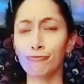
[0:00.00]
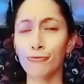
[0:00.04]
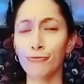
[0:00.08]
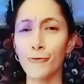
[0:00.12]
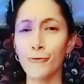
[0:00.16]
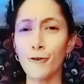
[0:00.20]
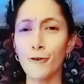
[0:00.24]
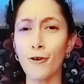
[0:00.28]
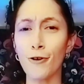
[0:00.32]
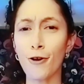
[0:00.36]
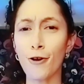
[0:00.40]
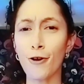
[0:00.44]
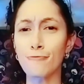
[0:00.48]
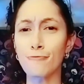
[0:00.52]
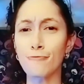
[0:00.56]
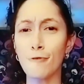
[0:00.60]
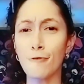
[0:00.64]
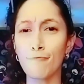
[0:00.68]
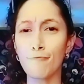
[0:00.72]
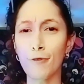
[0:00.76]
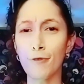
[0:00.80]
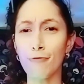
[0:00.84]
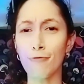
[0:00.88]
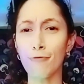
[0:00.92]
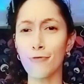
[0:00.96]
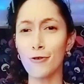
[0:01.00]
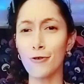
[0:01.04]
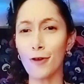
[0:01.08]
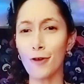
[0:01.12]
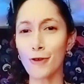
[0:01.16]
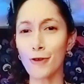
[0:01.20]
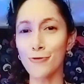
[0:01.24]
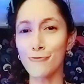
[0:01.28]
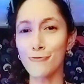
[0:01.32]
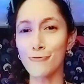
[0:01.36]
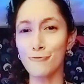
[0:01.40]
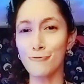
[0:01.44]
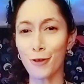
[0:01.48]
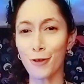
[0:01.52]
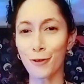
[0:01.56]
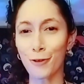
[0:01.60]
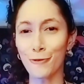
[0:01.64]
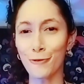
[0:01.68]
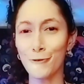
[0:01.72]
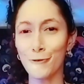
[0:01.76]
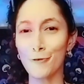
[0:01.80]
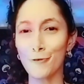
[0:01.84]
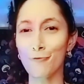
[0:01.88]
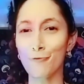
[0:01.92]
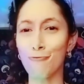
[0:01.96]
You have to be released
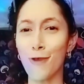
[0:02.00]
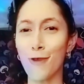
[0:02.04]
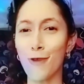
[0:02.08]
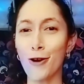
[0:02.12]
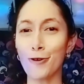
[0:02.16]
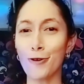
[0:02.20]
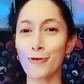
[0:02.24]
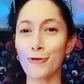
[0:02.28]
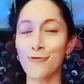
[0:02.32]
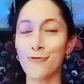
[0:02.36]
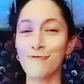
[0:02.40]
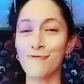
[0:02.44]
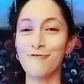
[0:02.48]
into the world.